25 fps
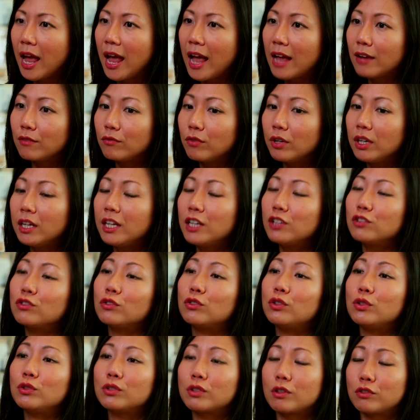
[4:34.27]
and really
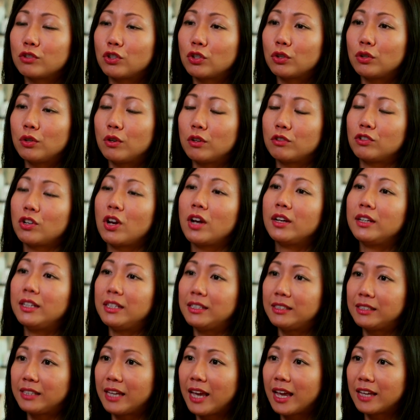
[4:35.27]
introduce to our
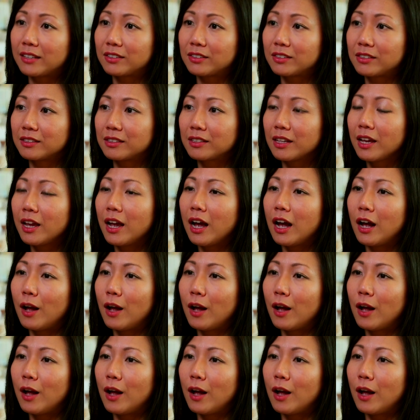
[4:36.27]
Chinese guests